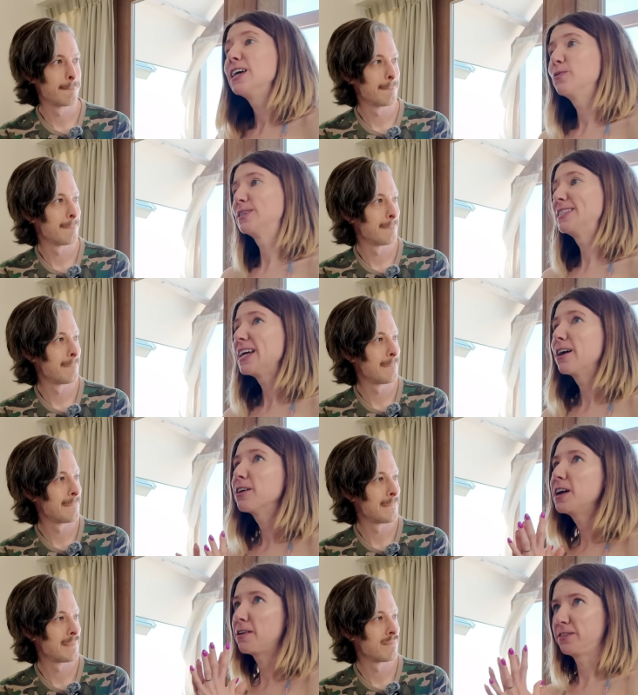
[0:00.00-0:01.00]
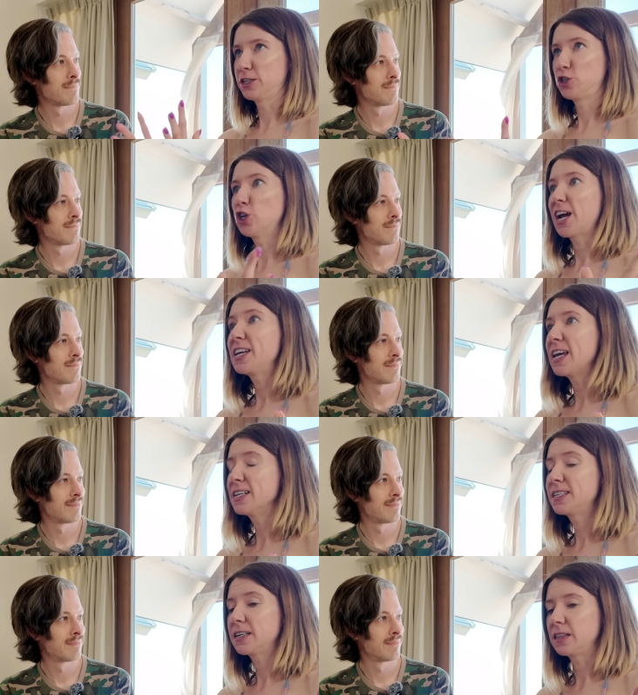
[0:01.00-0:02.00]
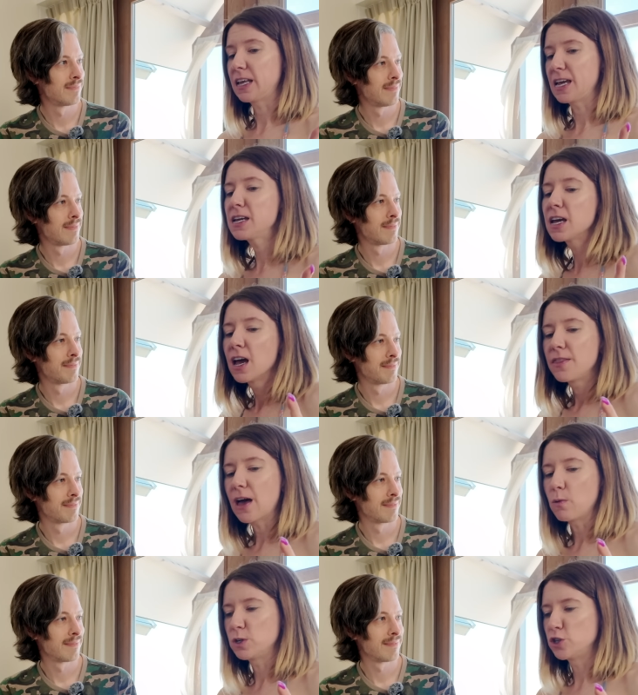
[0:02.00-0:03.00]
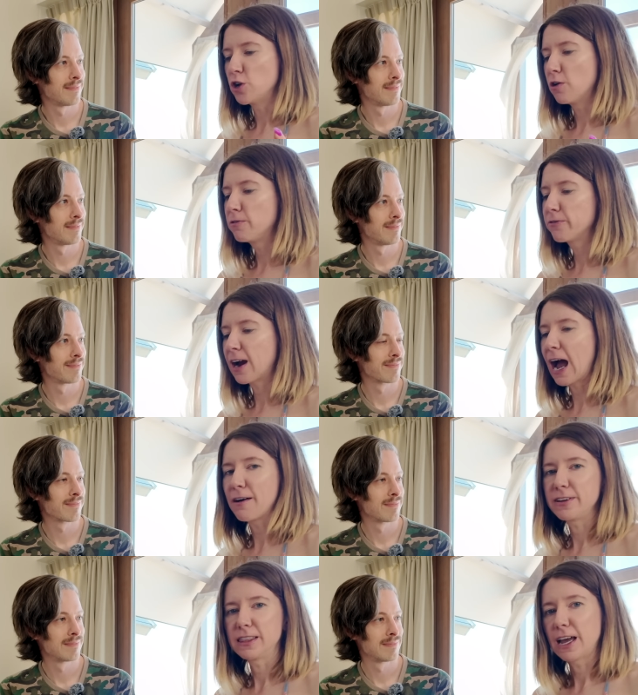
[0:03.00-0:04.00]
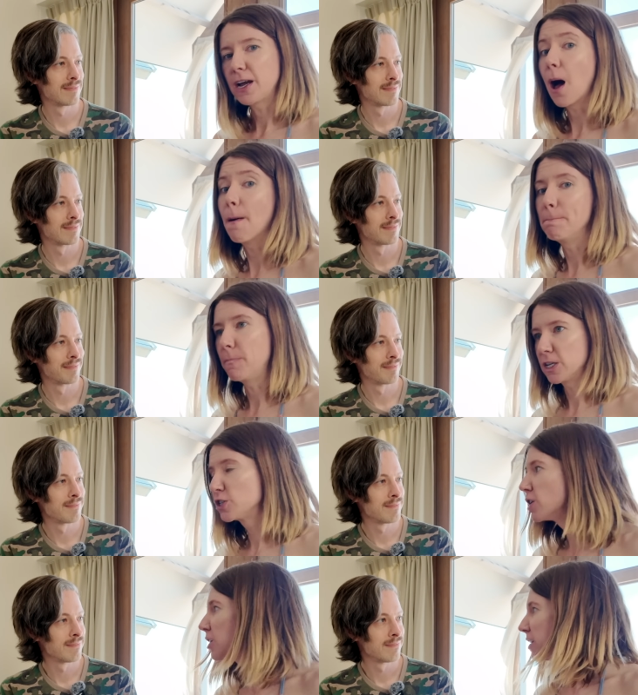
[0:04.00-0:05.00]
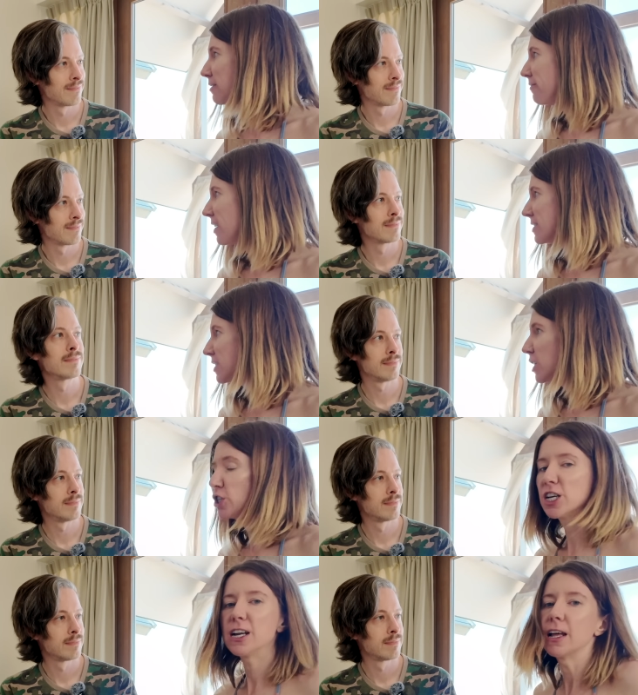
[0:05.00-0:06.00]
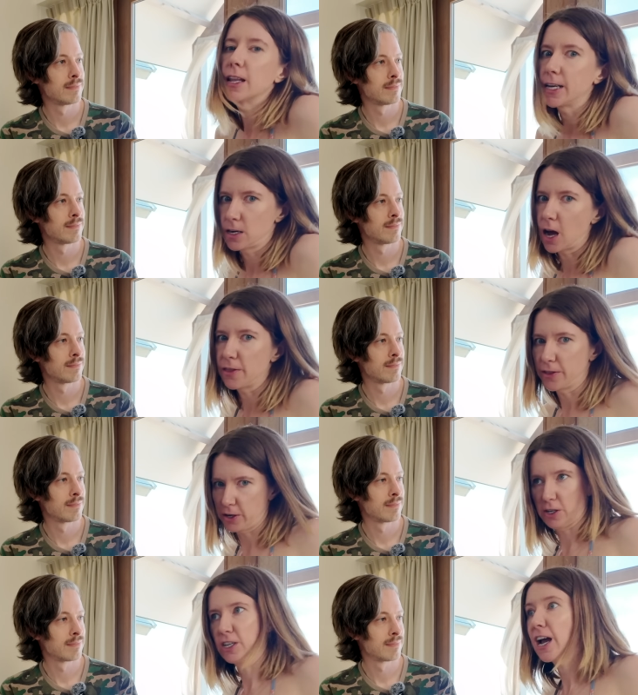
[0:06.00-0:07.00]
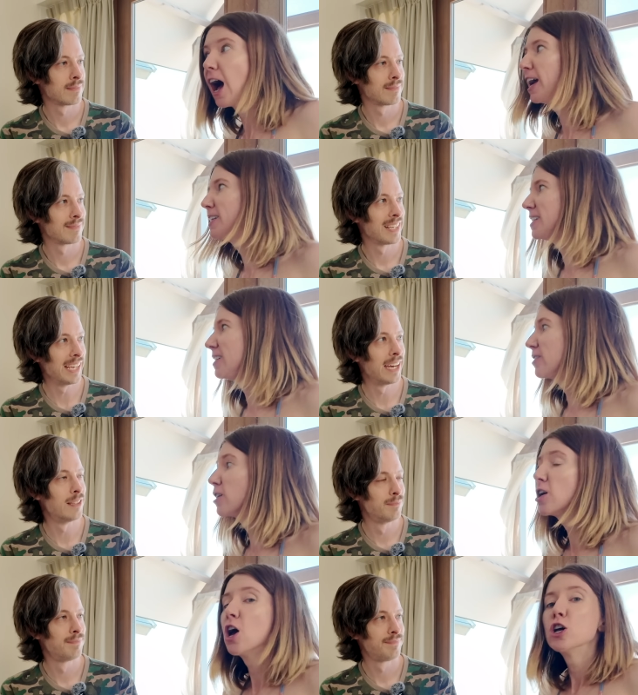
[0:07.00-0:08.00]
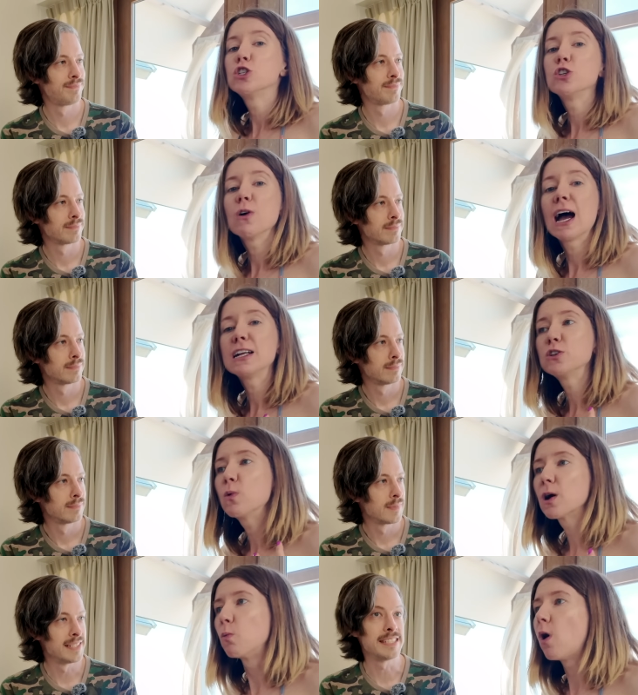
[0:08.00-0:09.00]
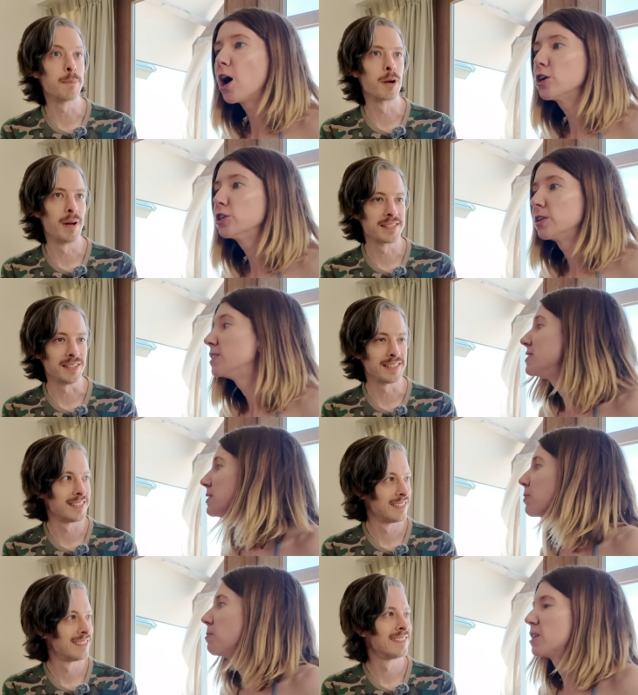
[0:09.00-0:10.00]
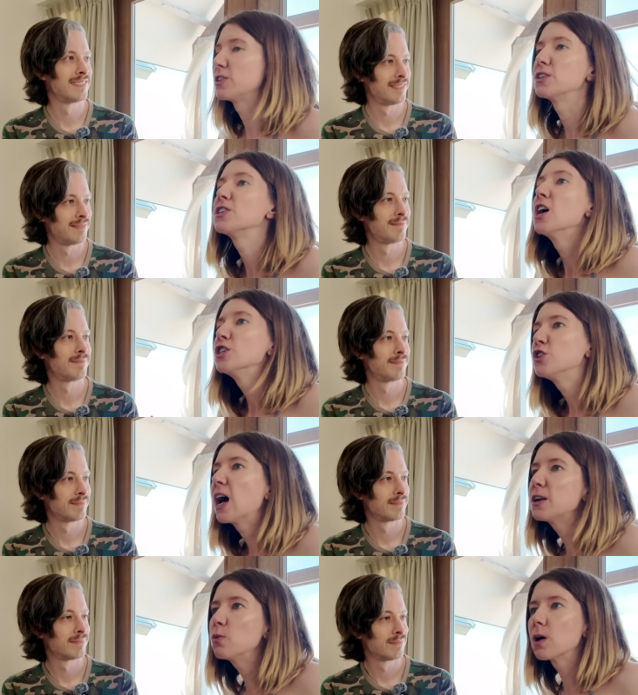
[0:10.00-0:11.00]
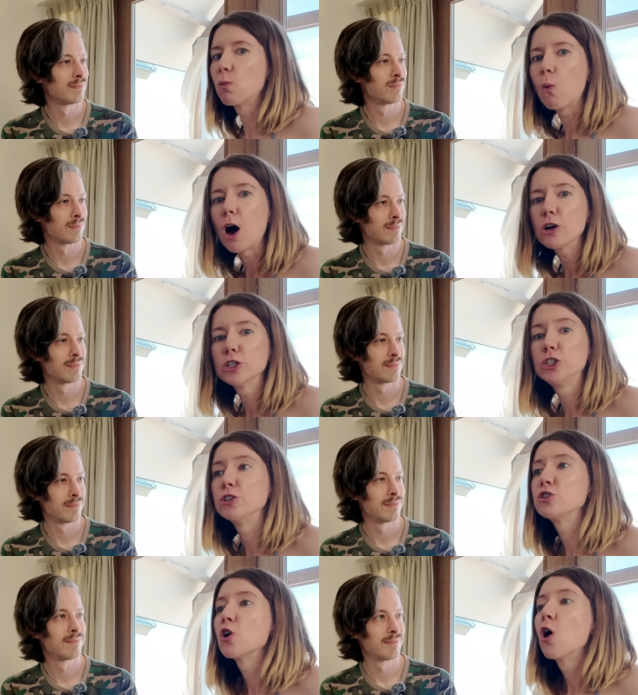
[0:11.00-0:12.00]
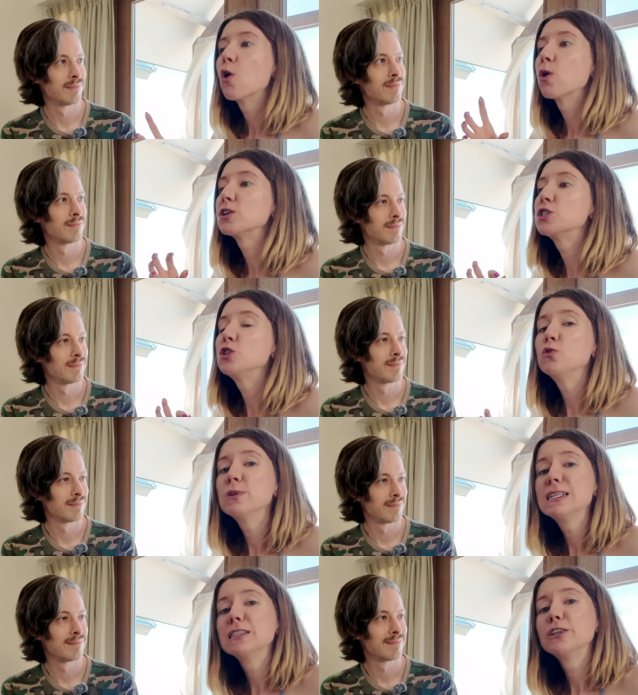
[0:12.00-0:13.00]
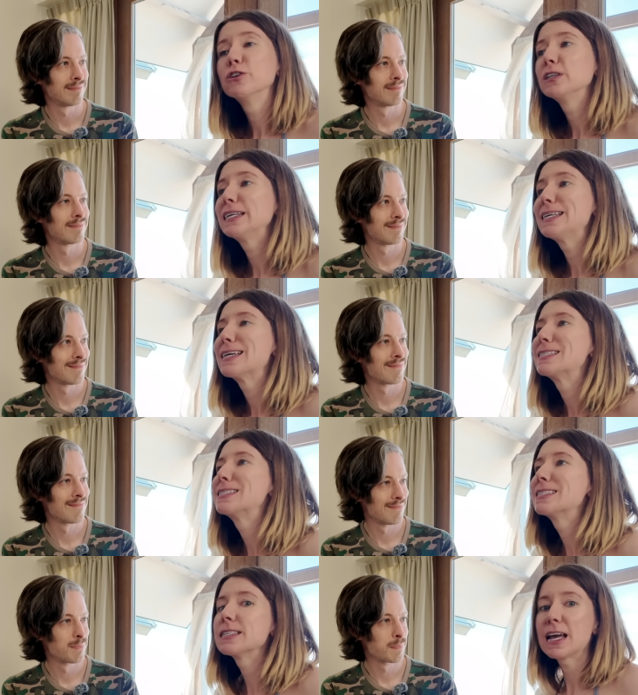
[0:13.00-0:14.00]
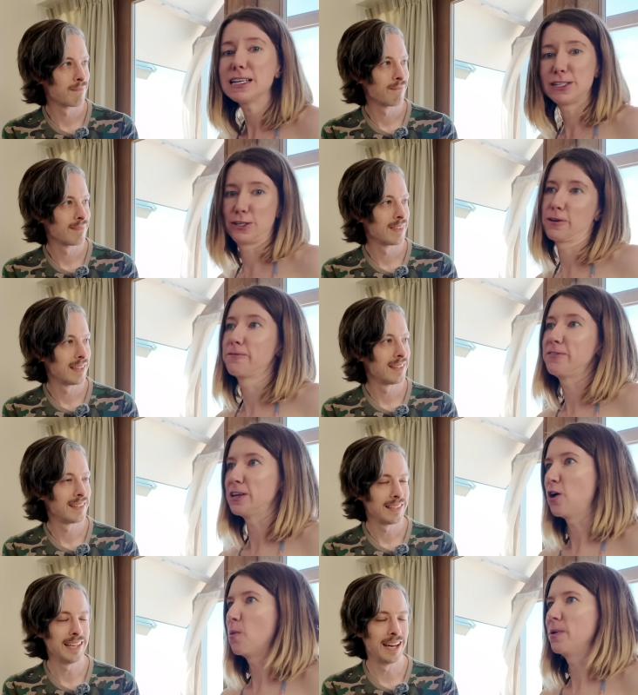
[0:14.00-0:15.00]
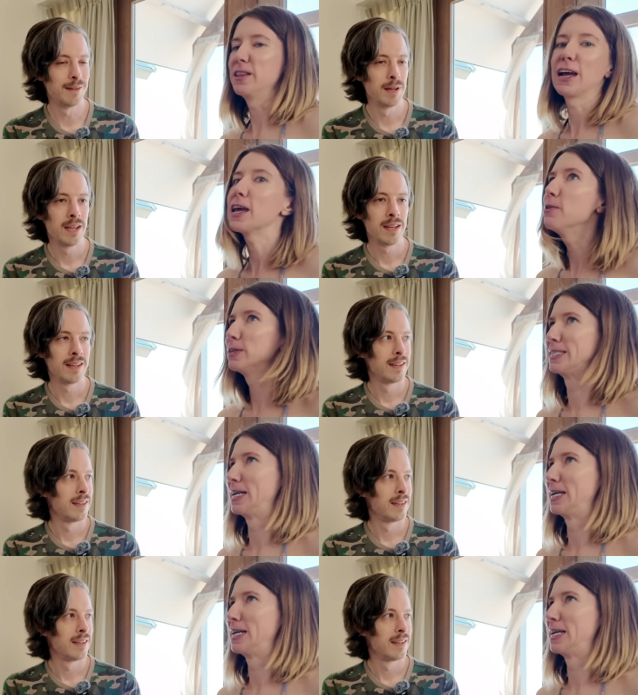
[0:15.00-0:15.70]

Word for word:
Speaker 1: it was the area of this gigantic lake that was known for having like a mussel infestation and like not the good kind either. Yeah. So you had to wear water, zebra mussels. Zebra mussels. So you had to wear water shoes or else you would literally slice your feet open. Yeah. Like it was